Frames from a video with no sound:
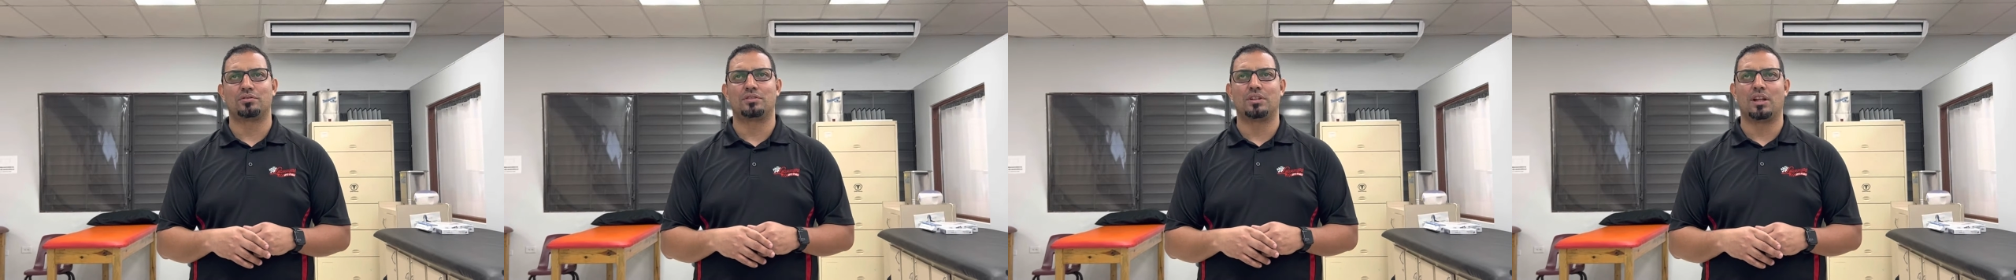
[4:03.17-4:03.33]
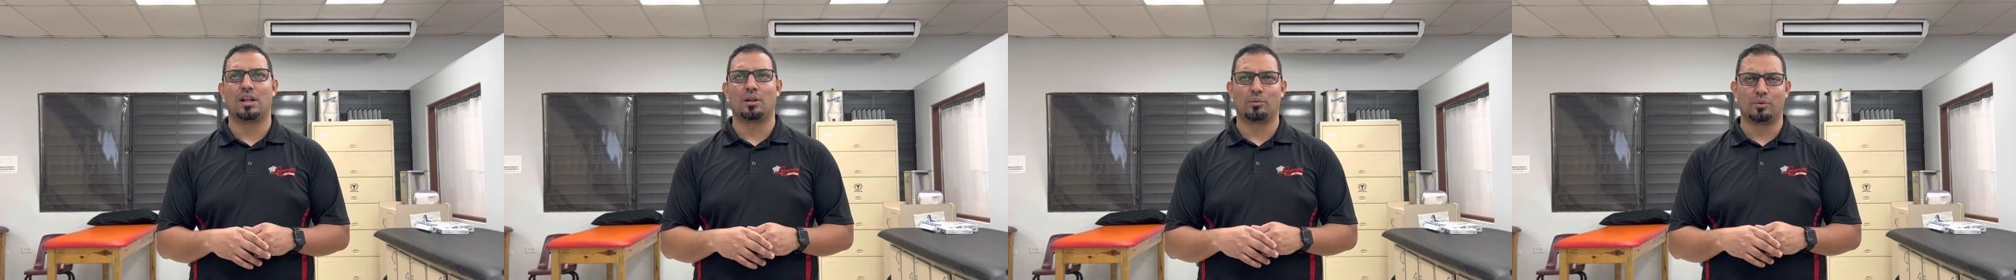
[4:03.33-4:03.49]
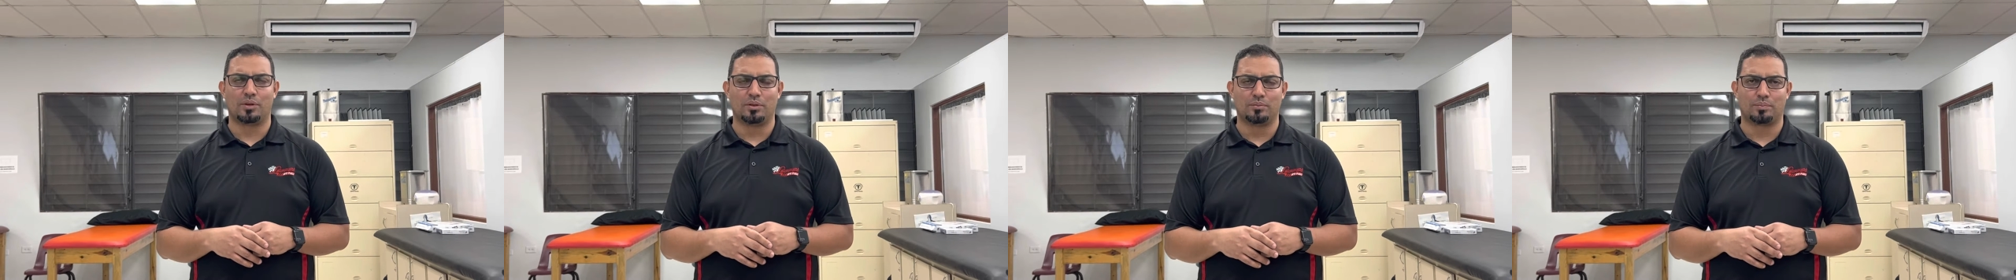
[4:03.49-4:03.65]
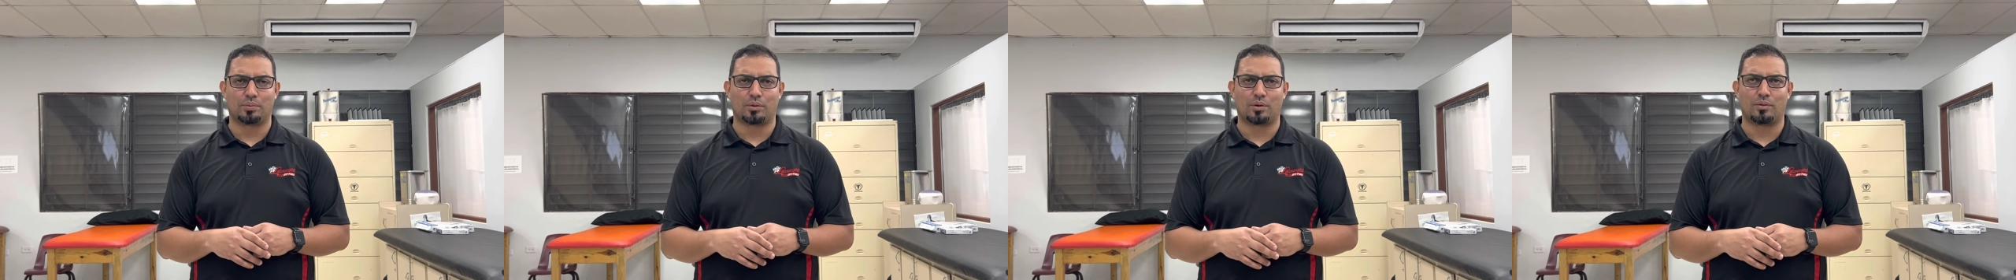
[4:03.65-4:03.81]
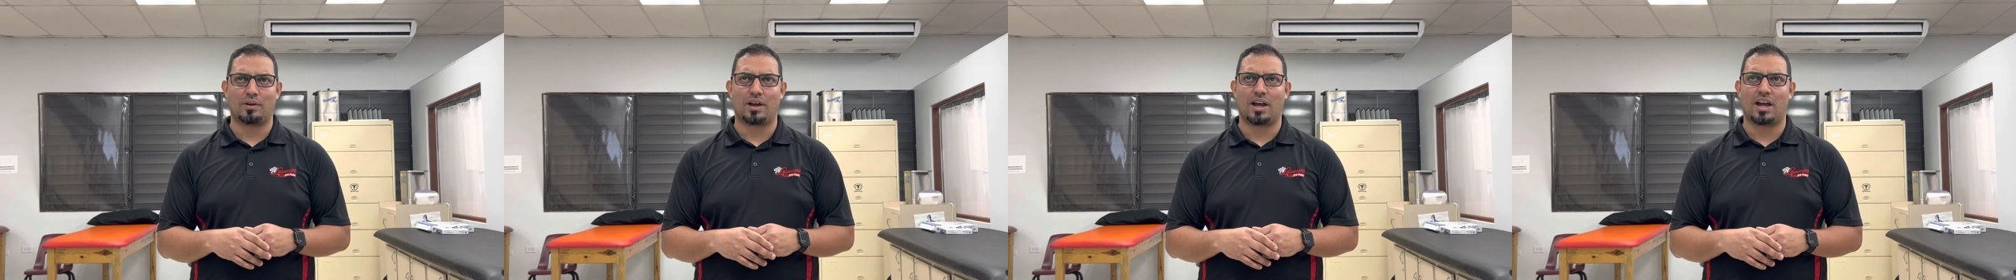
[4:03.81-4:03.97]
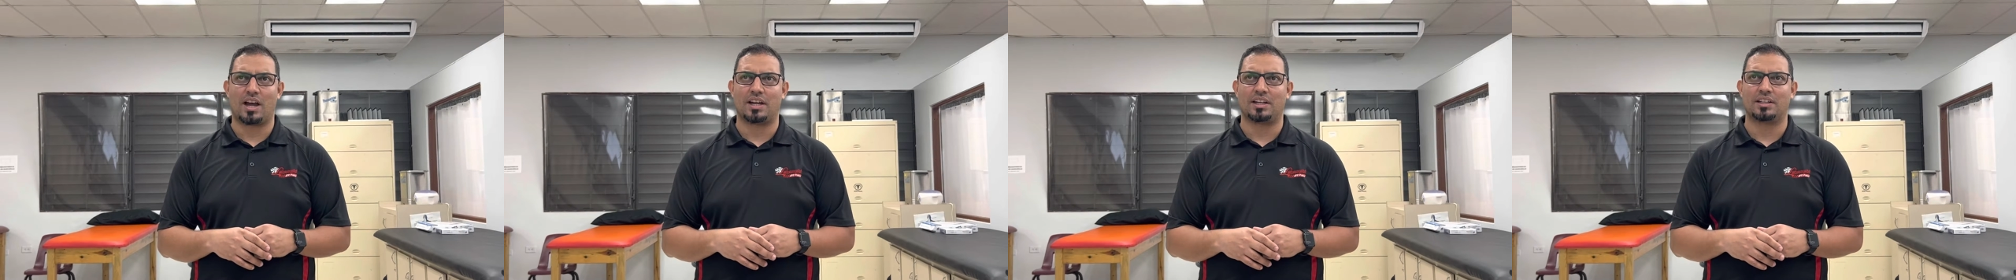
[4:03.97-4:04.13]
that will
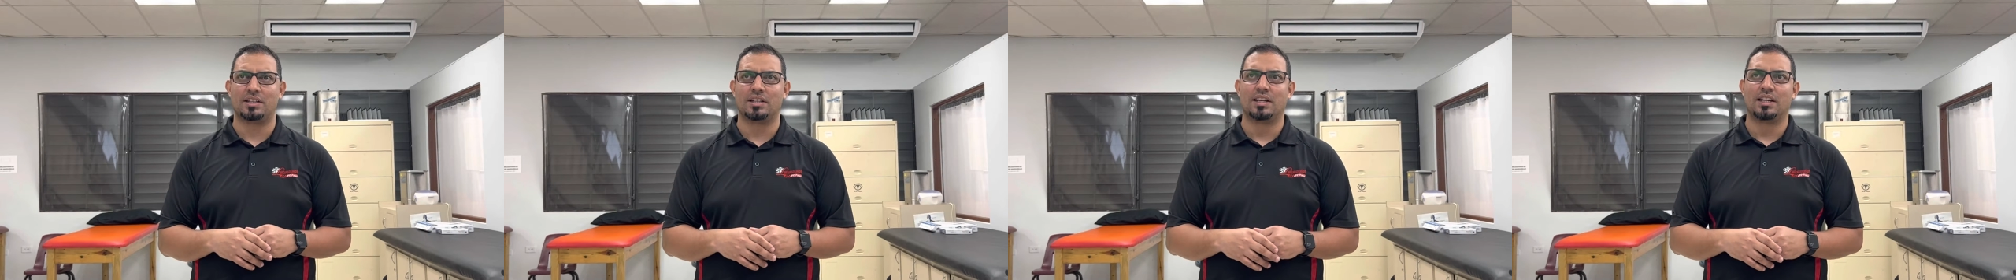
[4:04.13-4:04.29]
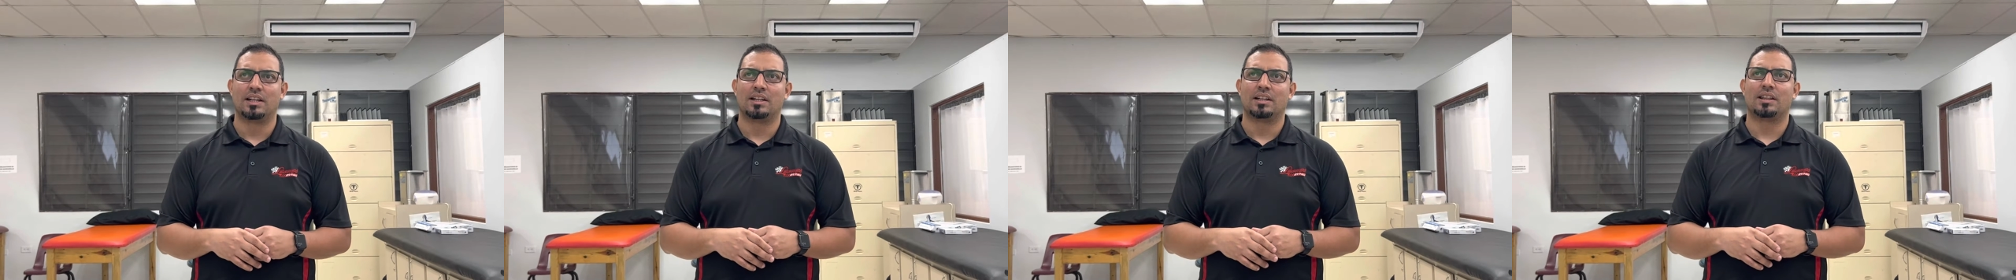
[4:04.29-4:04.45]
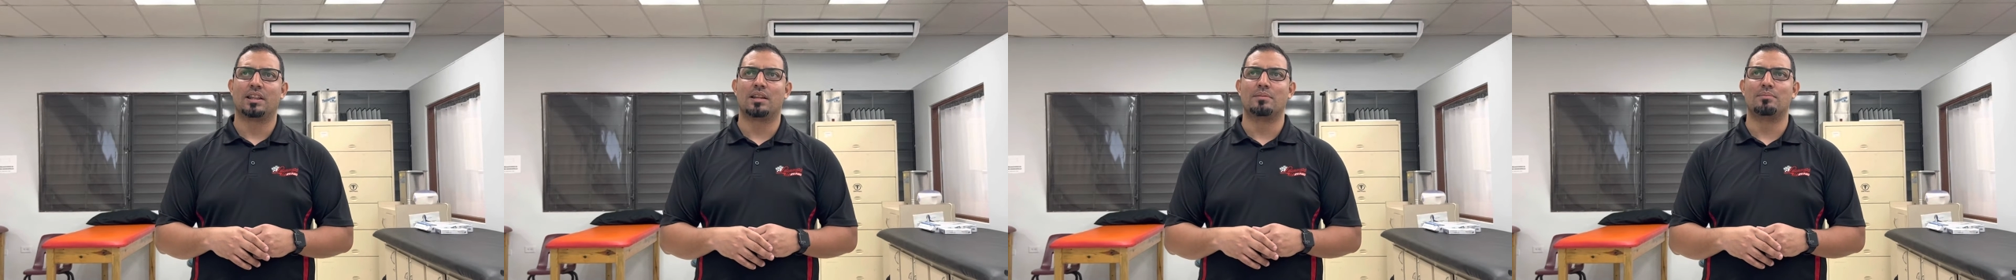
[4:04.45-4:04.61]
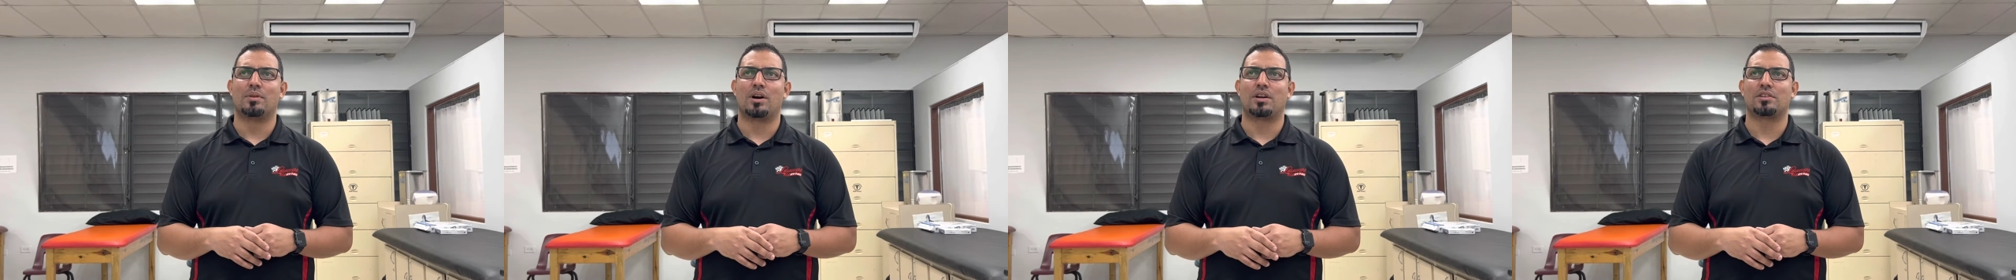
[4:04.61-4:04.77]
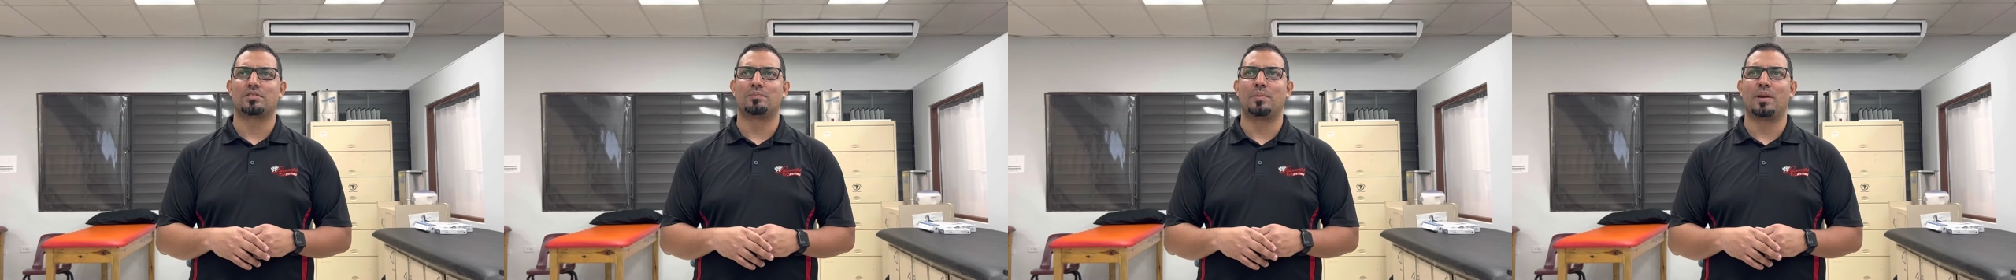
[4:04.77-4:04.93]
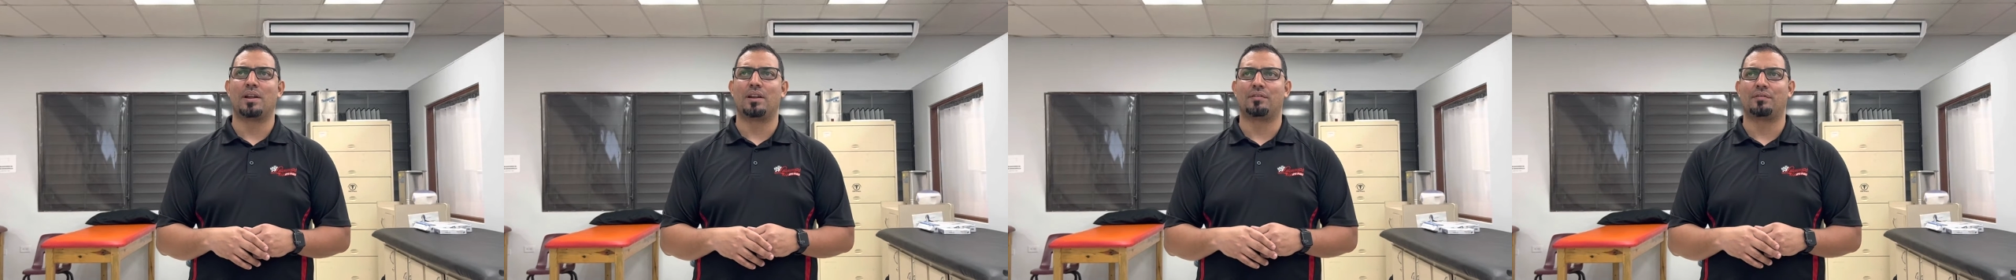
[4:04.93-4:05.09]
provide the
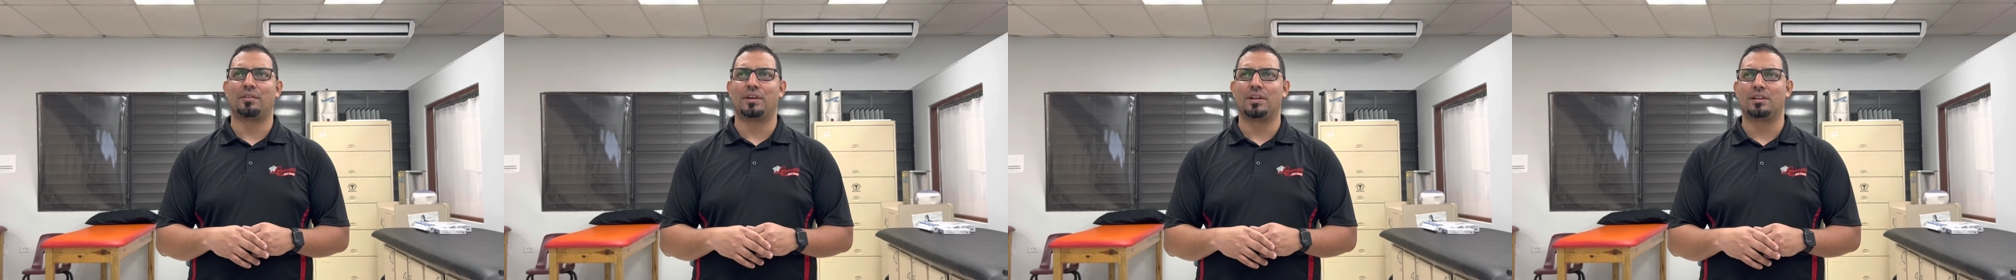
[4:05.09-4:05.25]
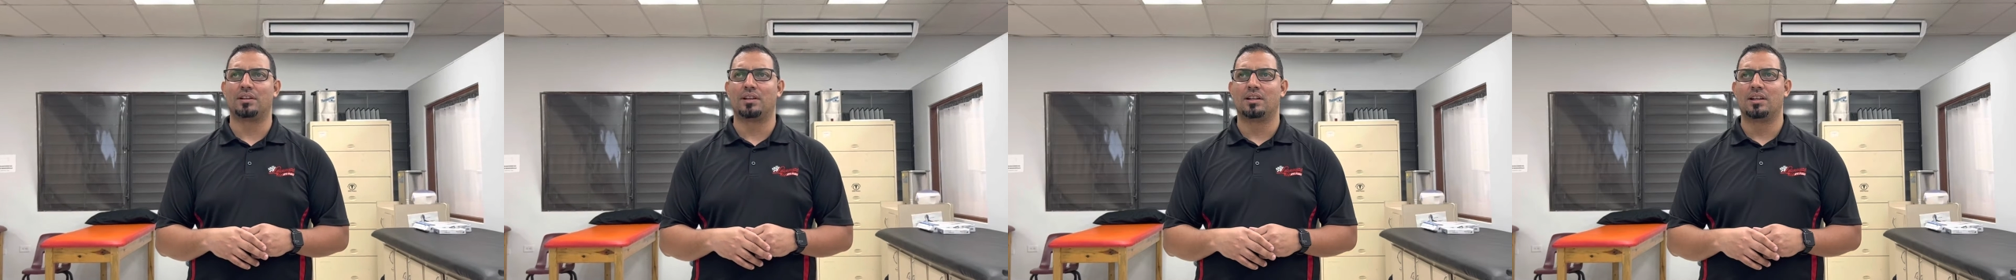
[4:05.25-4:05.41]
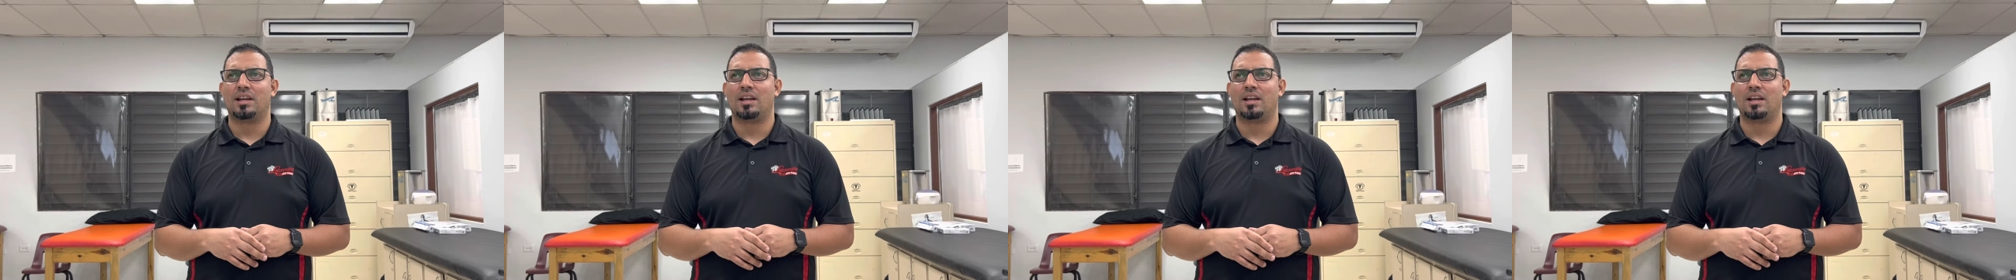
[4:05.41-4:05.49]
most benefit